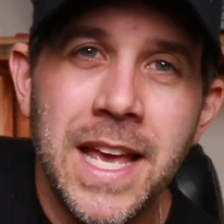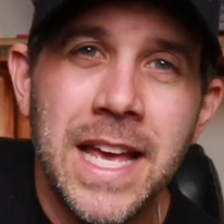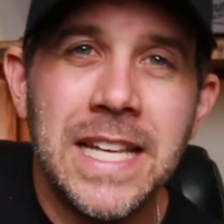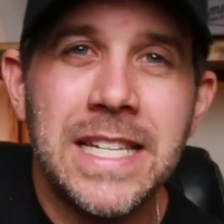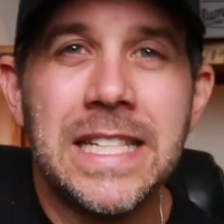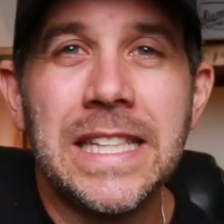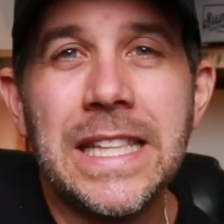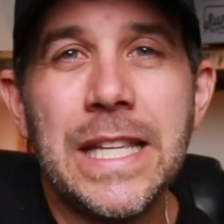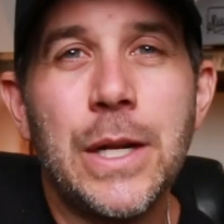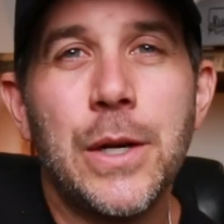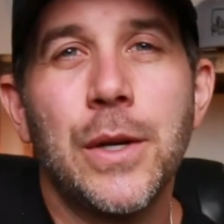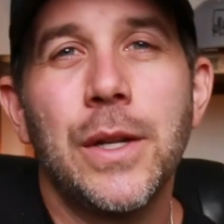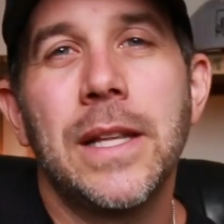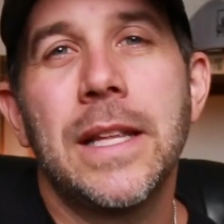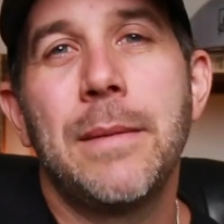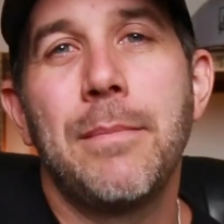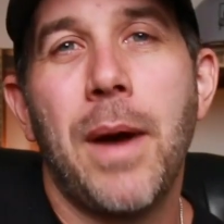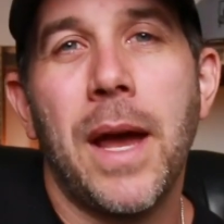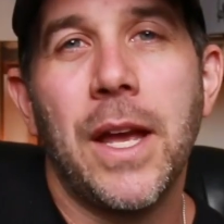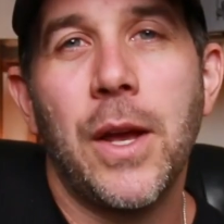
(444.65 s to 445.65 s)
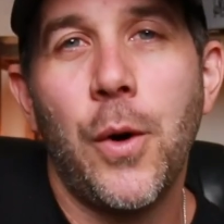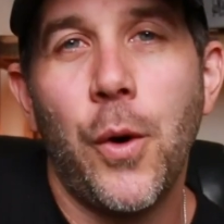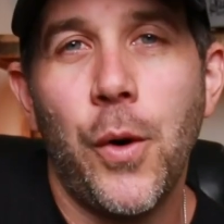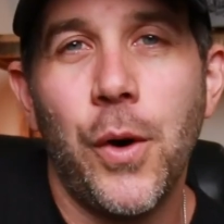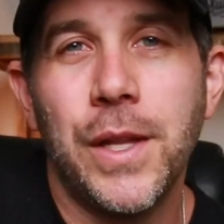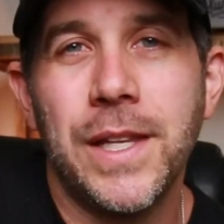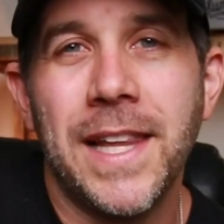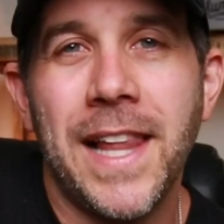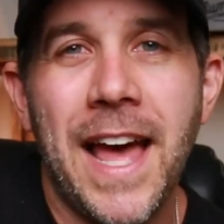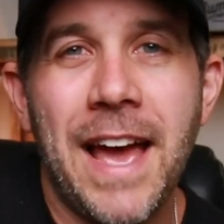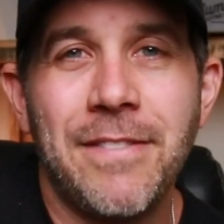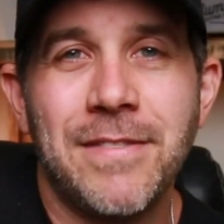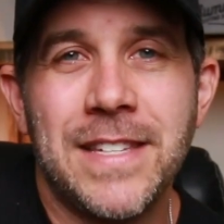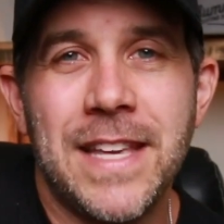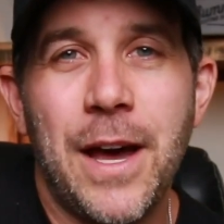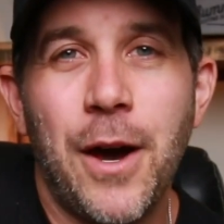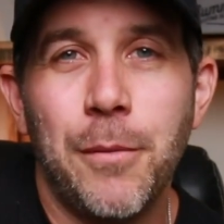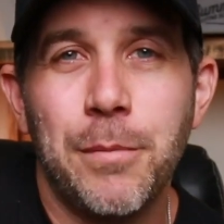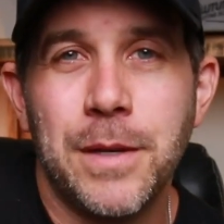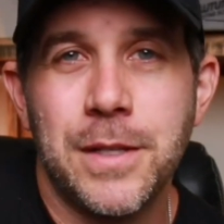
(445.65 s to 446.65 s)
It's literally my goal in life
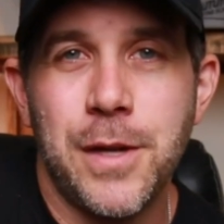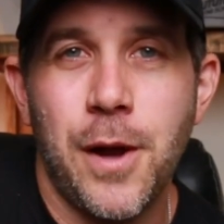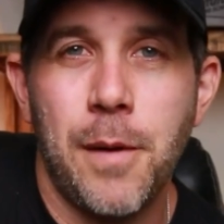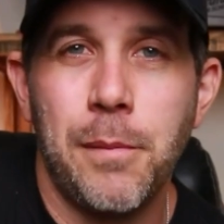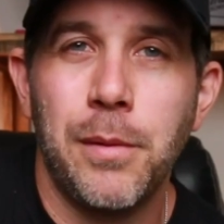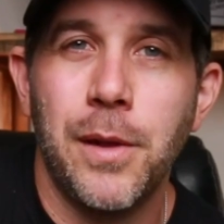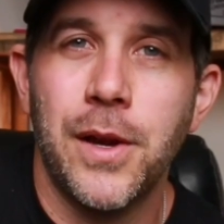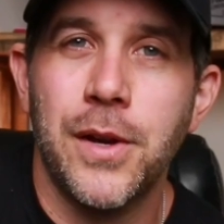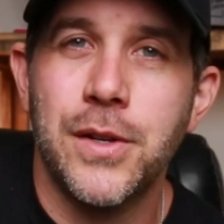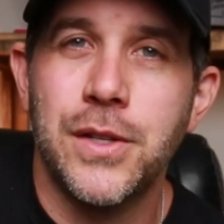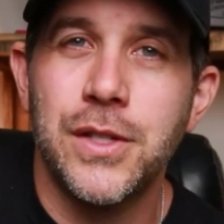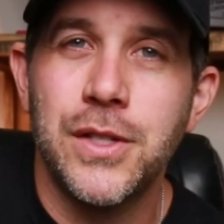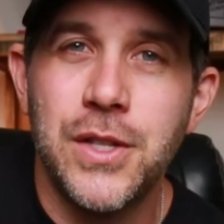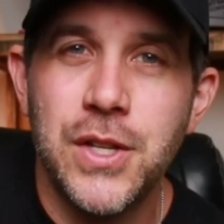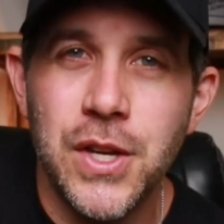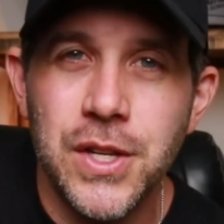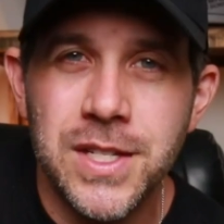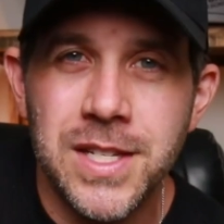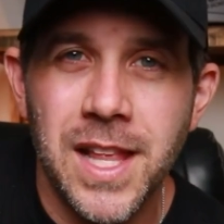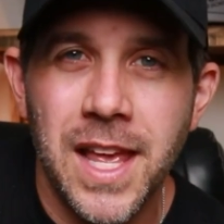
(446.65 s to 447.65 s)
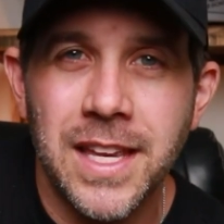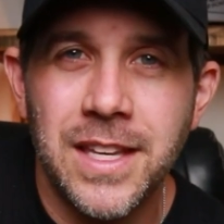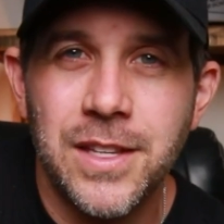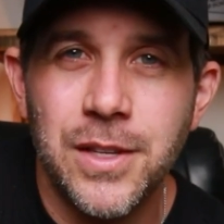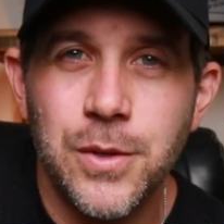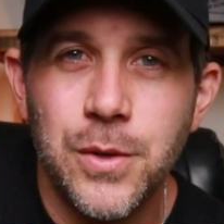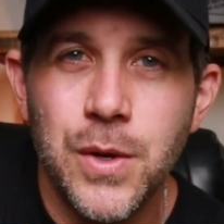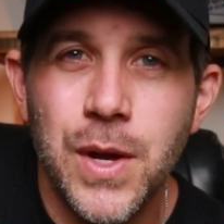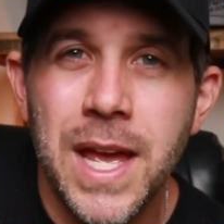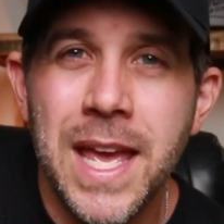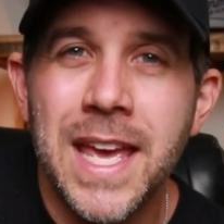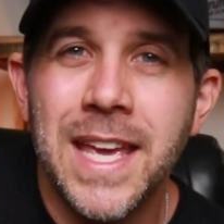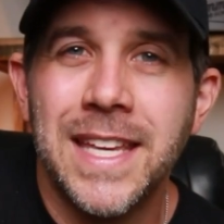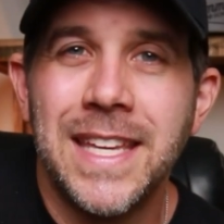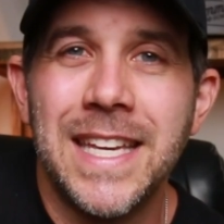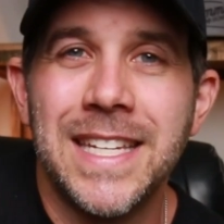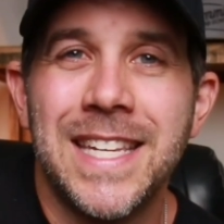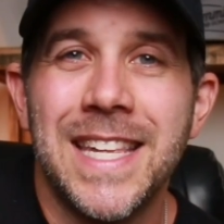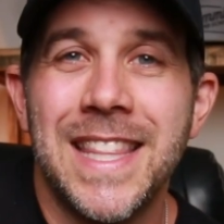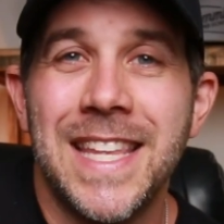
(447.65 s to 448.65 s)
to help guitar players just like you
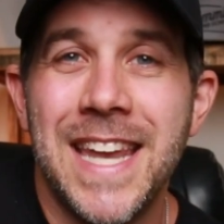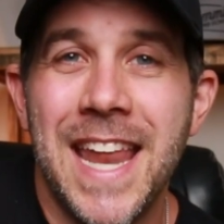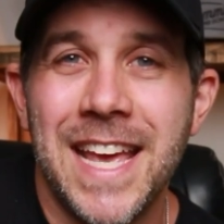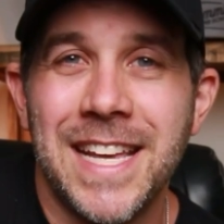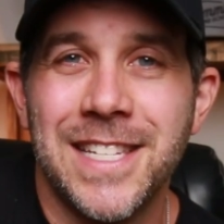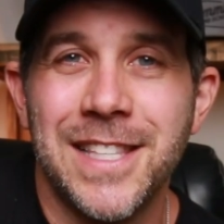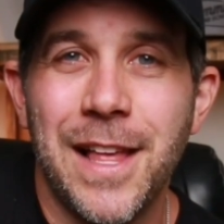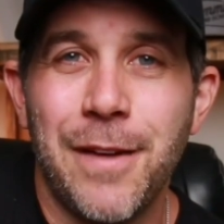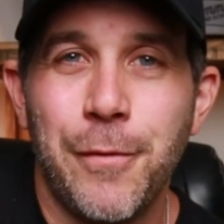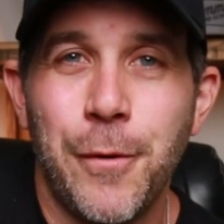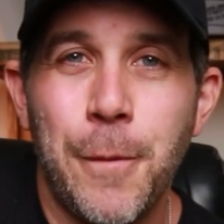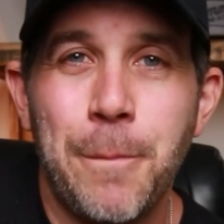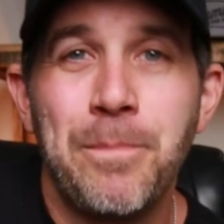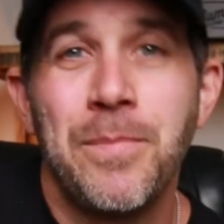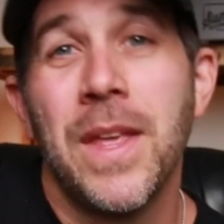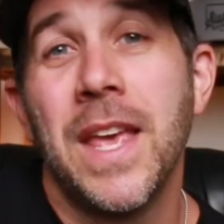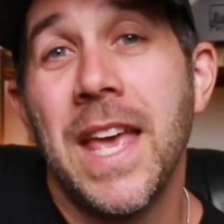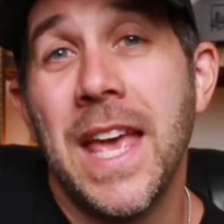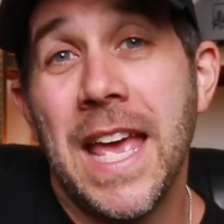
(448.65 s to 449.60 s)
get to the next level.